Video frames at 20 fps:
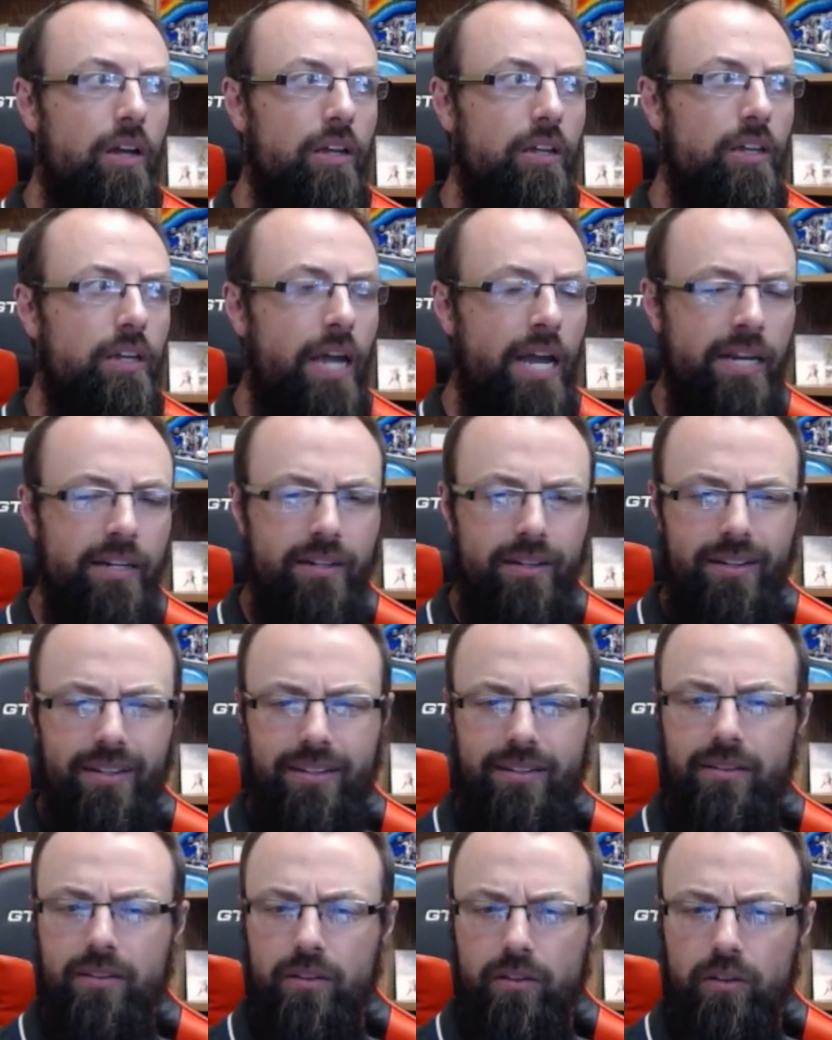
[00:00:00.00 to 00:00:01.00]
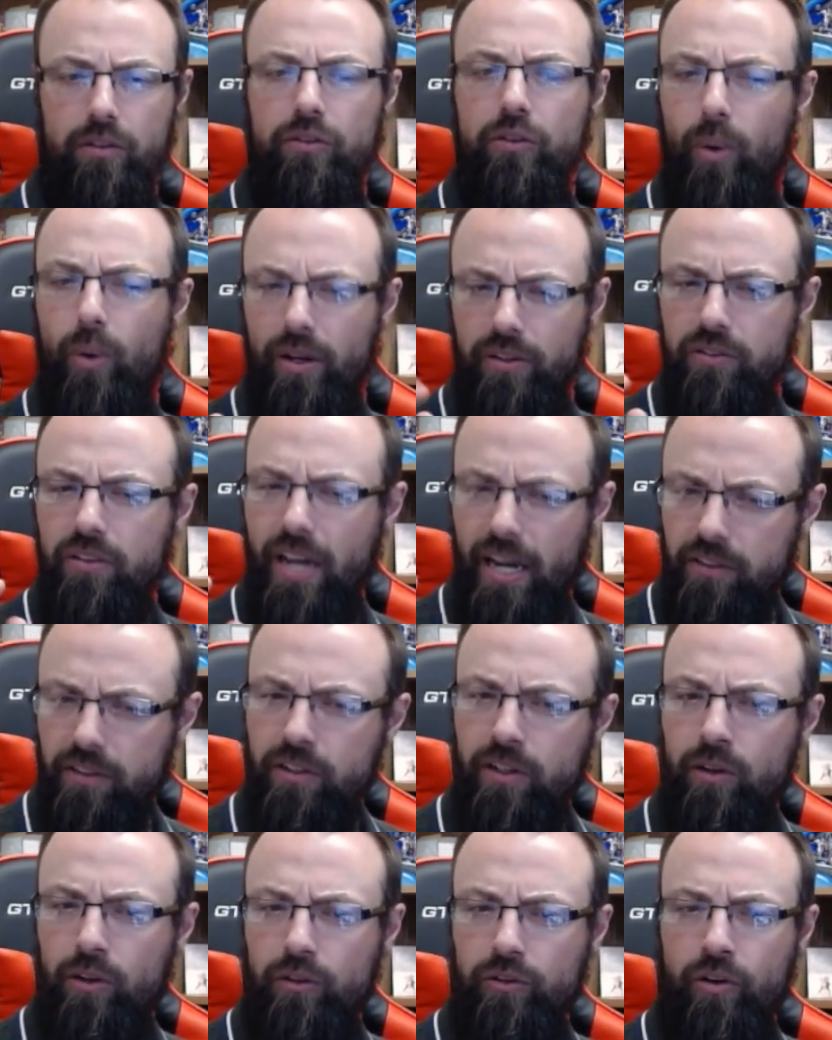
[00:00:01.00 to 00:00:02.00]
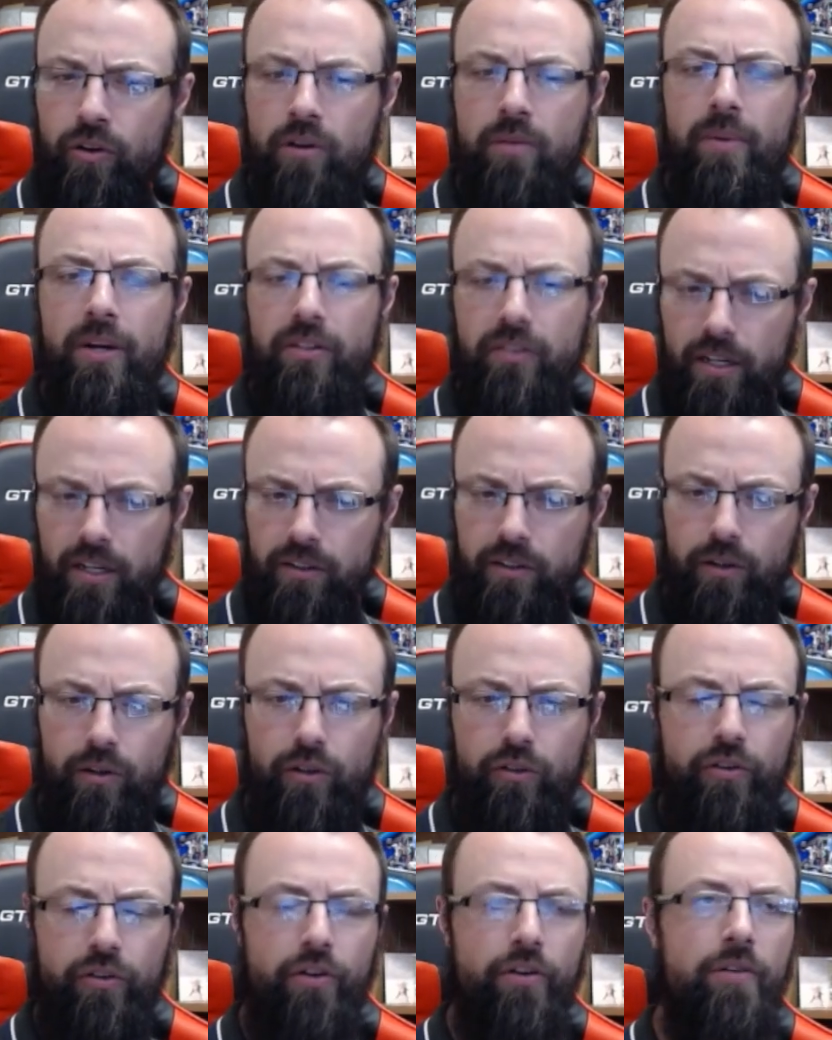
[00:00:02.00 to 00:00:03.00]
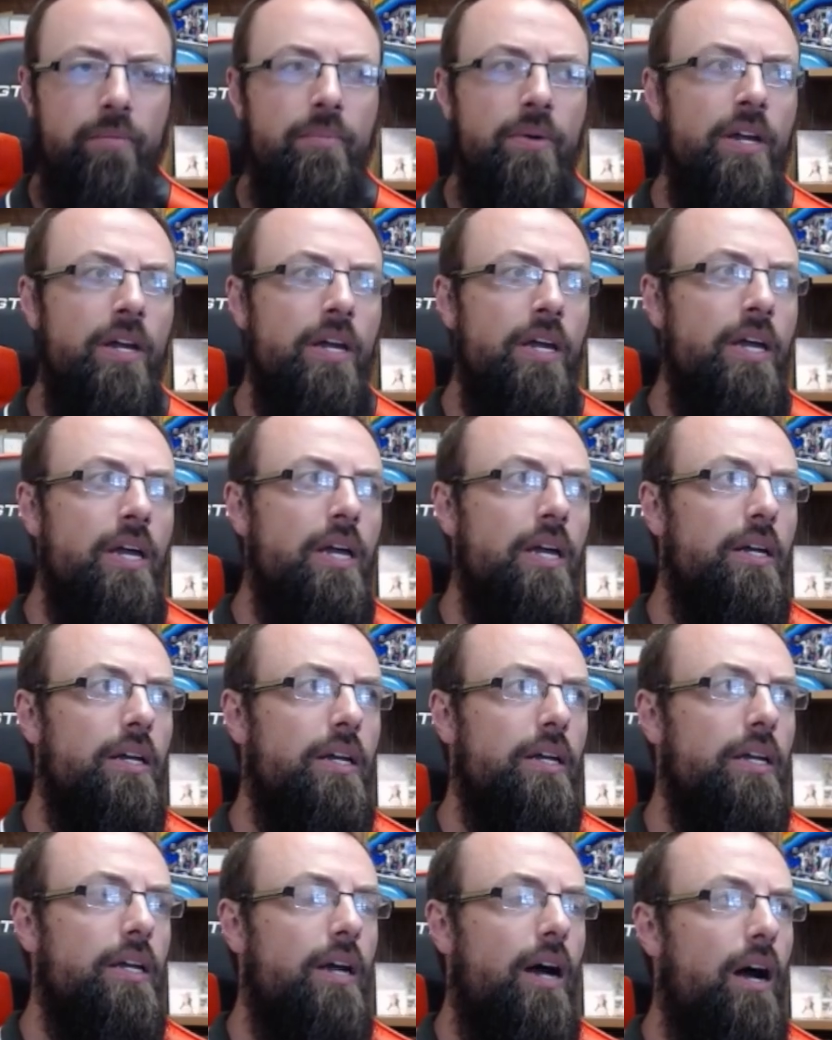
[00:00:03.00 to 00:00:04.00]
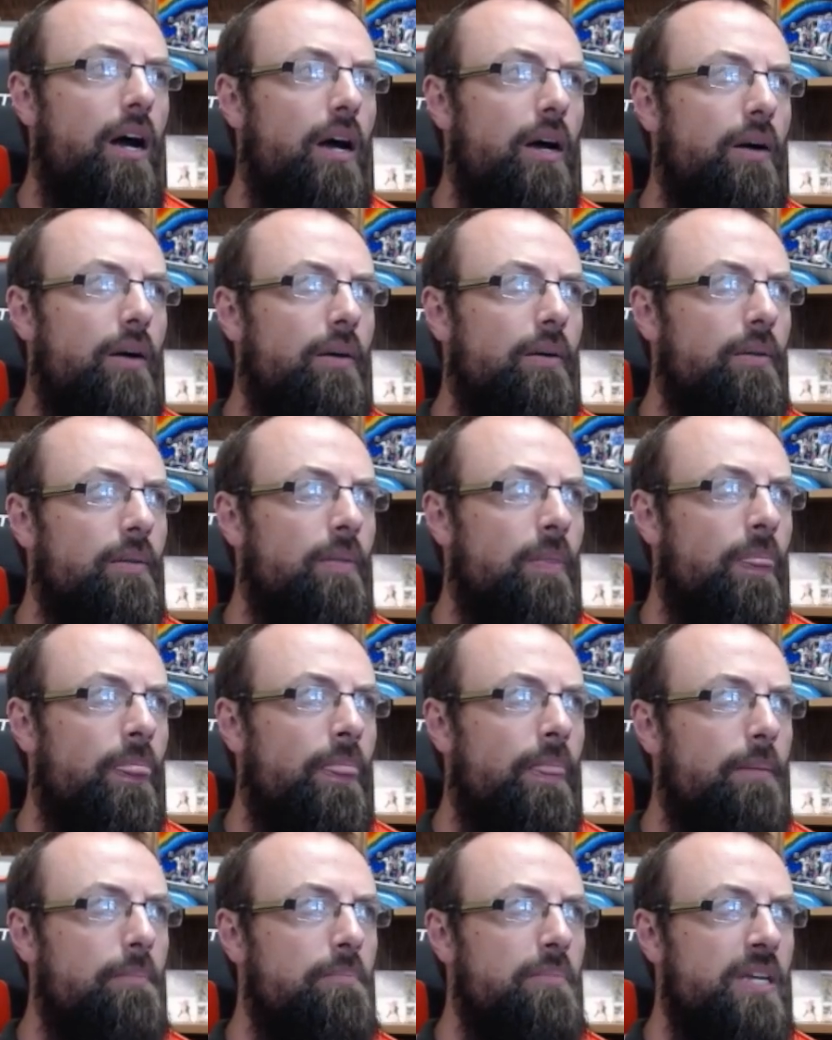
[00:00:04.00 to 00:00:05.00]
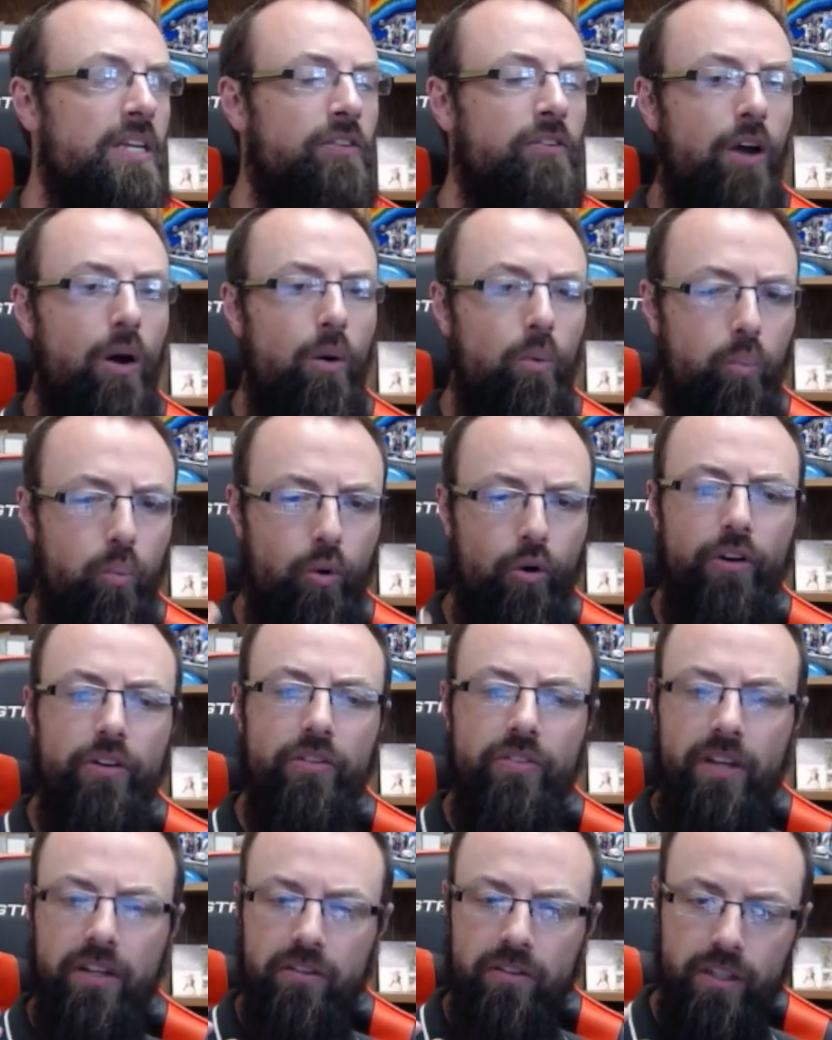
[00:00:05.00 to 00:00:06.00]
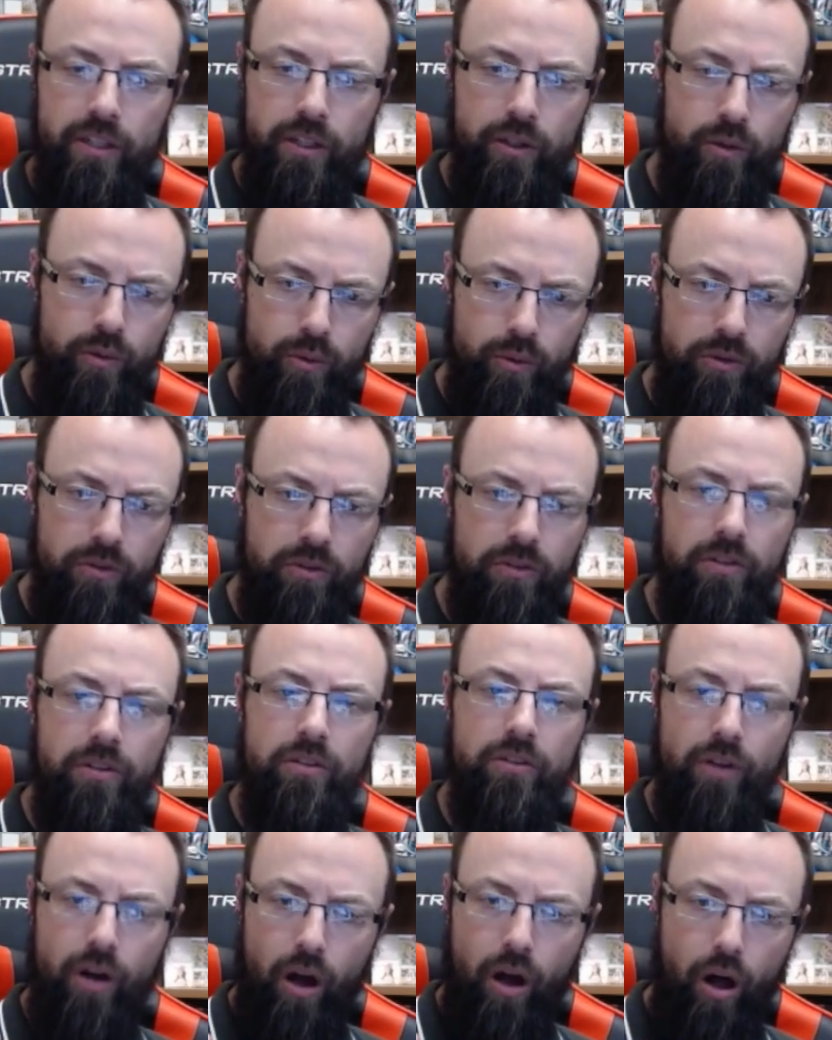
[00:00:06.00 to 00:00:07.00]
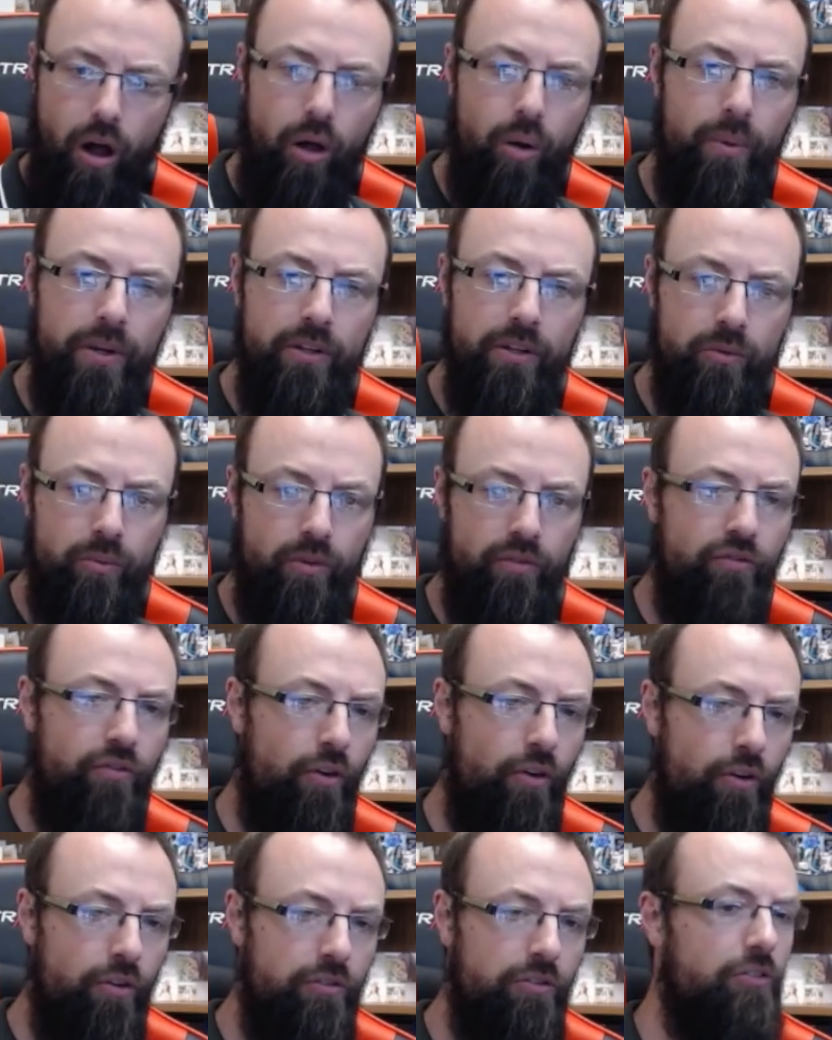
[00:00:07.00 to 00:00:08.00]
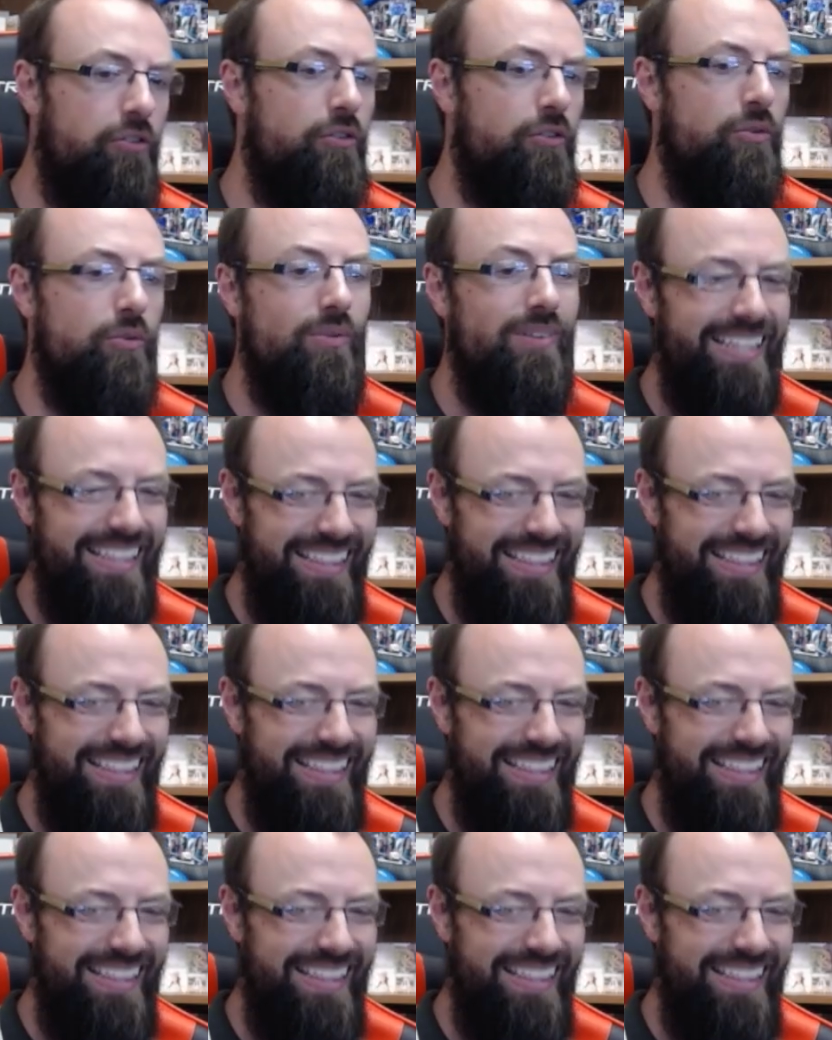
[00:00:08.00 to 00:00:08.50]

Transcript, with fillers: kind so a technical term. A technical term uh, means a word that's used to always refer to